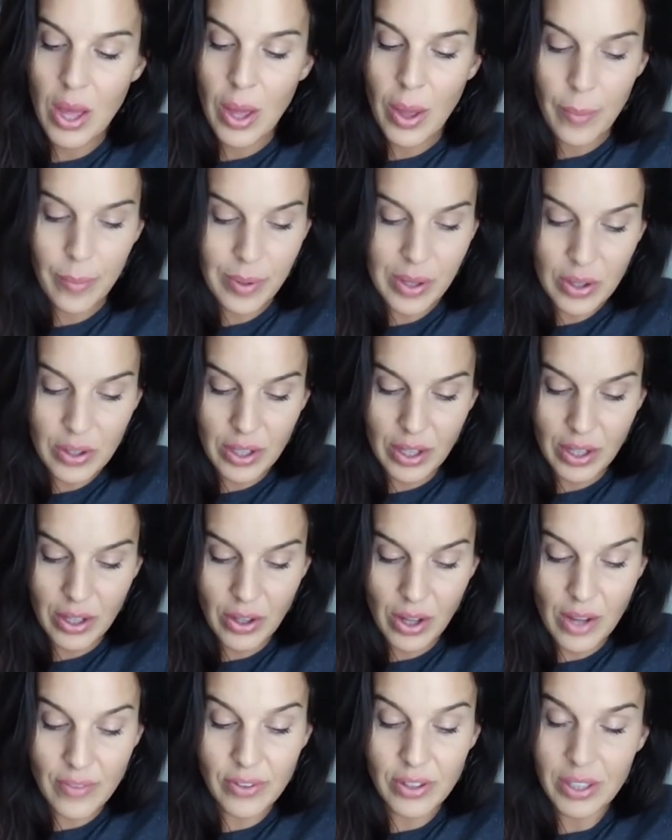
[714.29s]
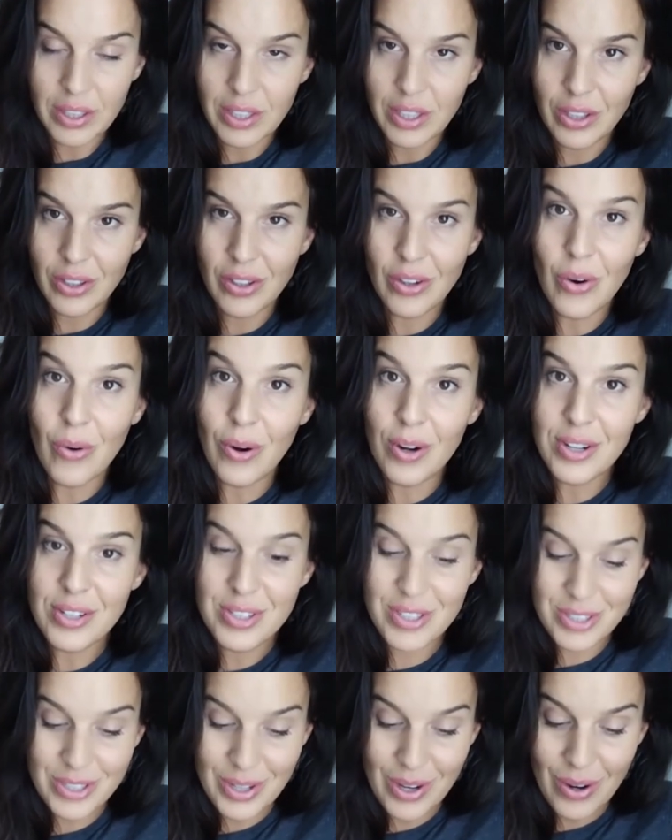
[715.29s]
period of a year or
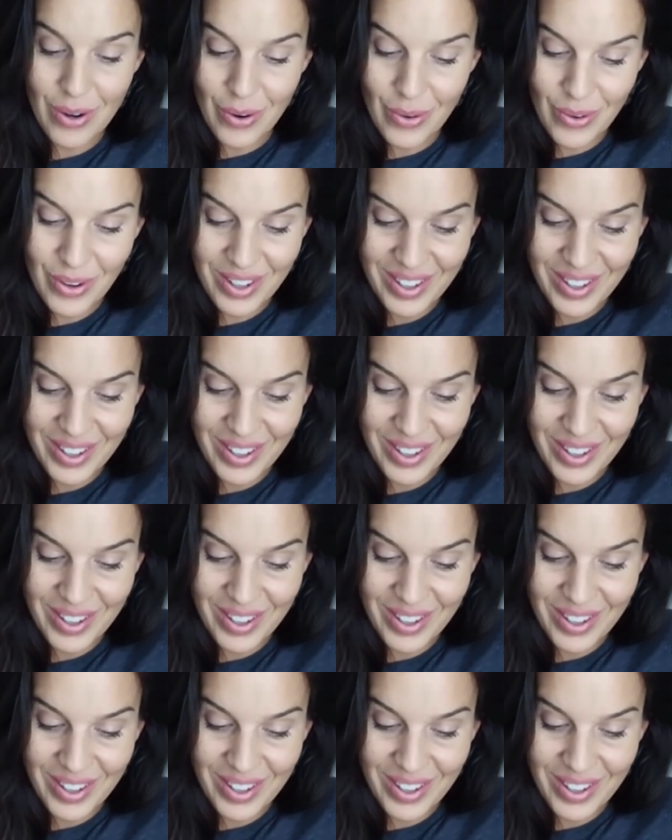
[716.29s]
so.